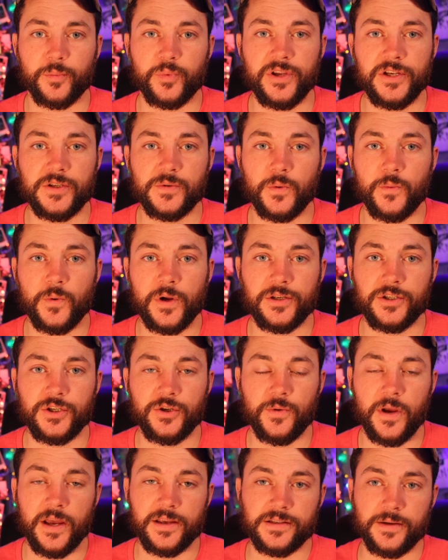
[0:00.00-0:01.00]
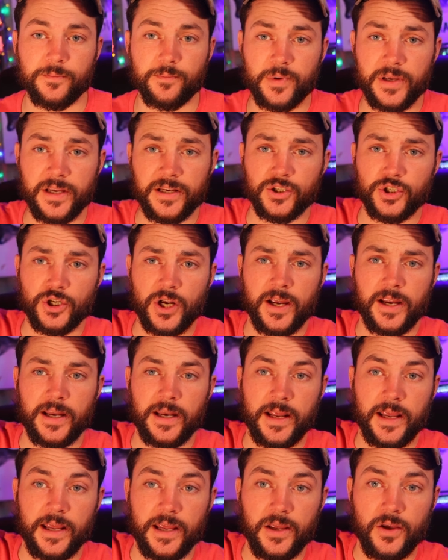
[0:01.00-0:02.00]
The place we went to has a big
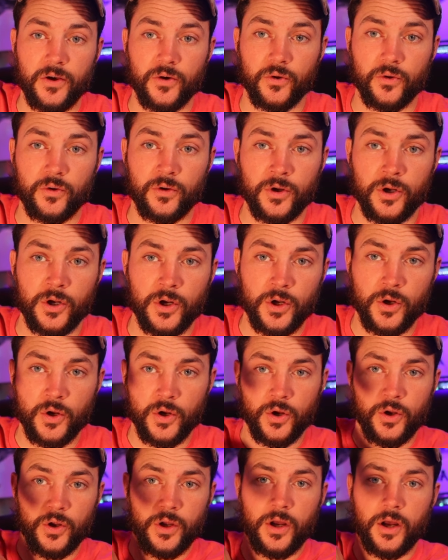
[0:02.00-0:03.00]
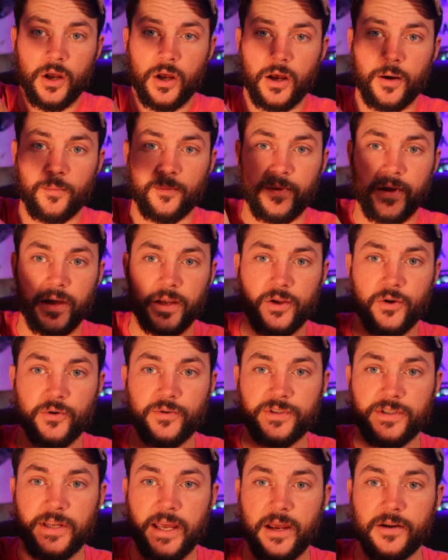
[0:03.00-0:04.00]
giant hill um, that
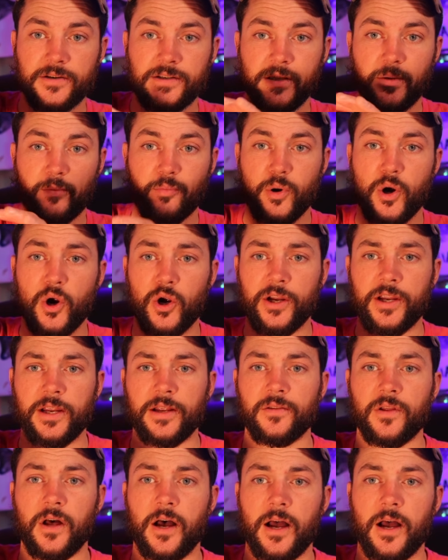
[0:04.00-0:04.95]
goes down to the parking